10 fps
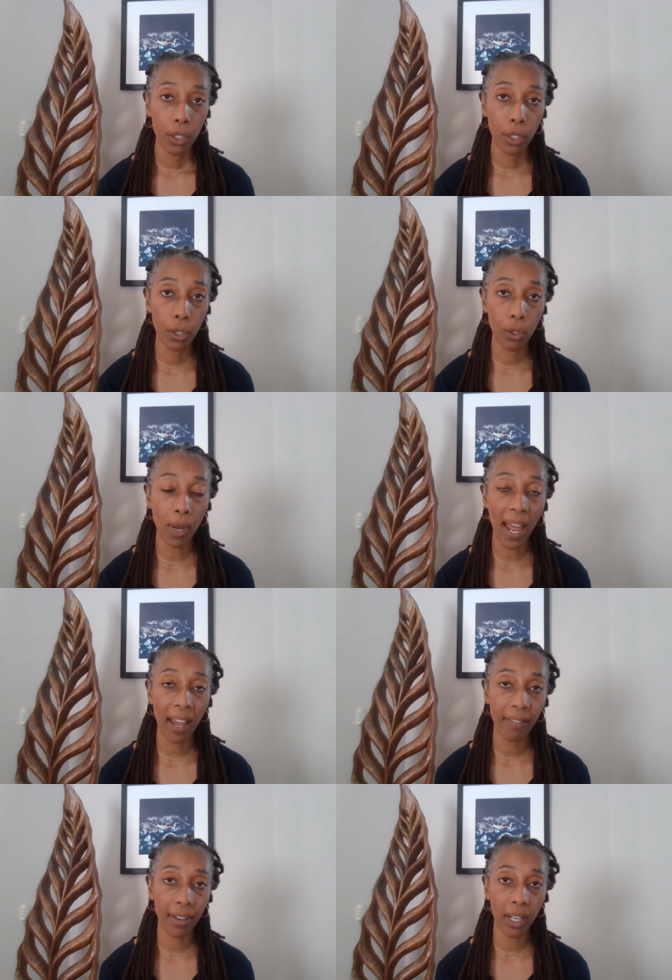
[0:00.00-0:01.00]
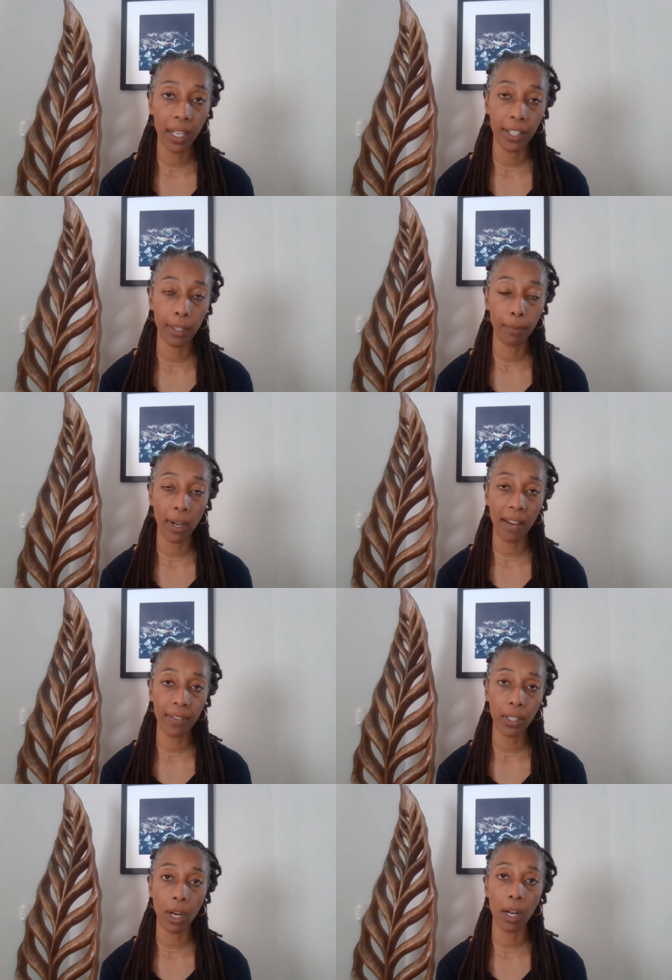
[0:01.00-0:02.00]
to have a customer
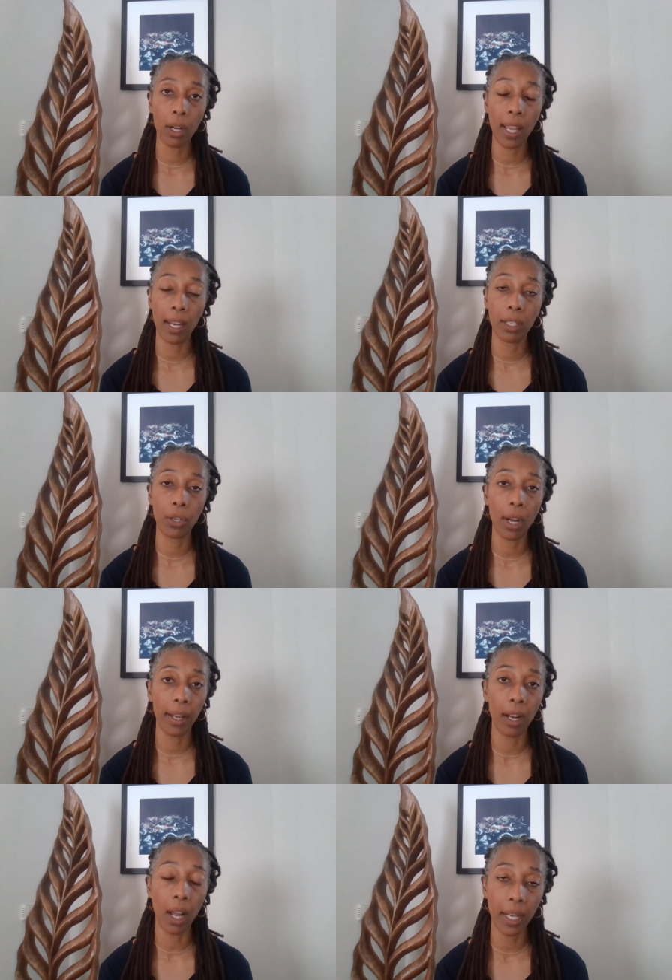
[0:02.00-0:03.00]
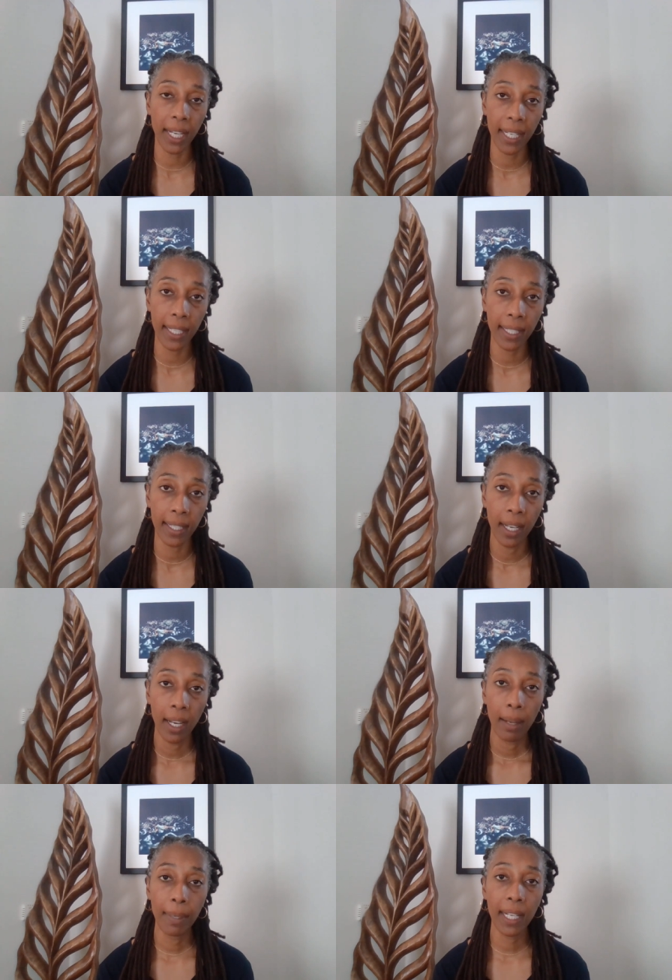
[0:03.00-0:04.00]
avatar and a target audience,
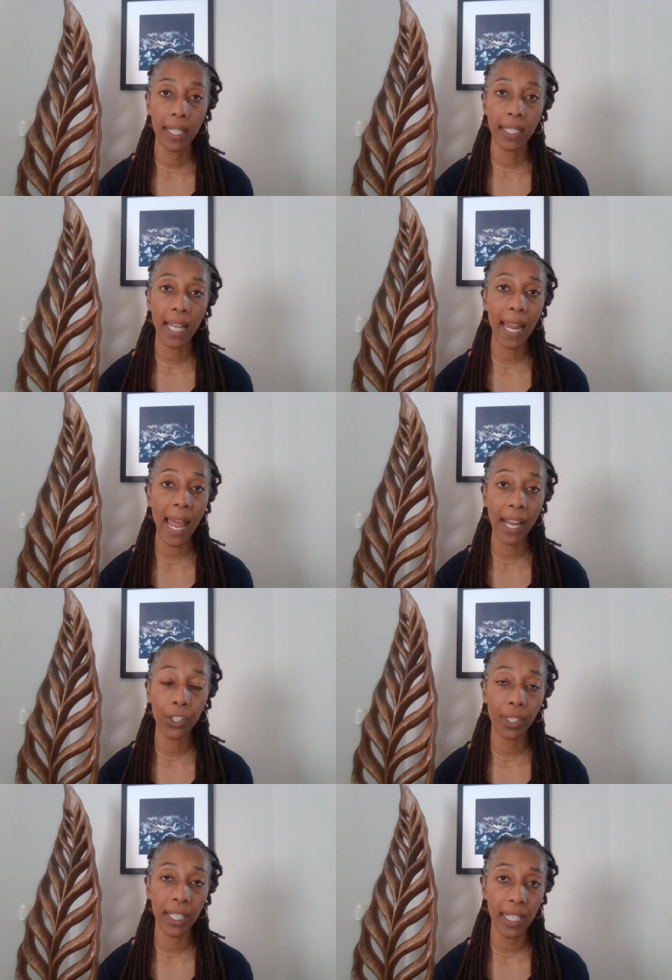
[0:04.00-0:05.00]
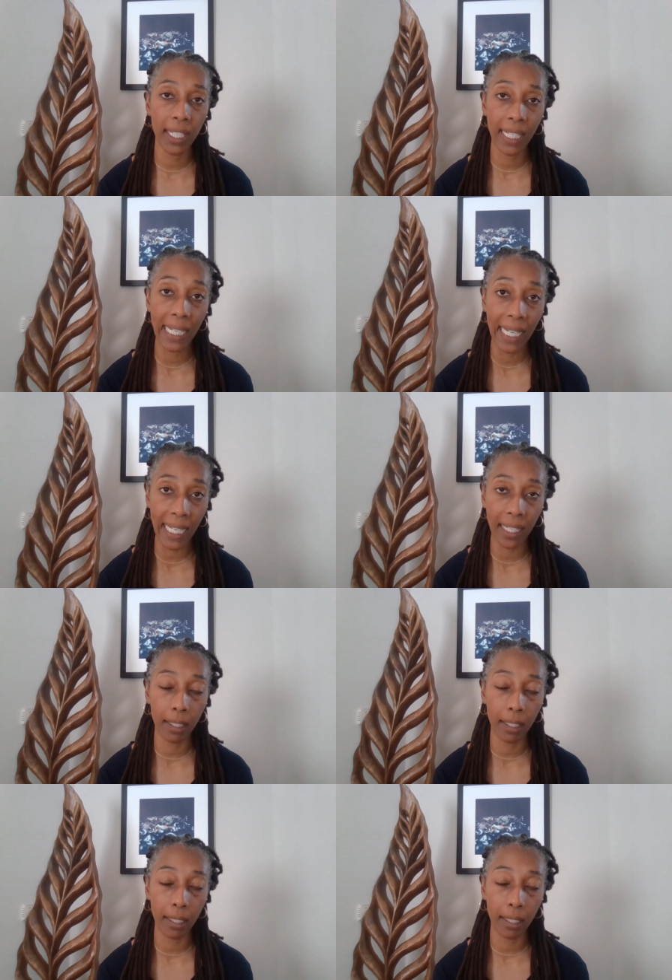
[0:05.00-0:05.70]
because that actually is a key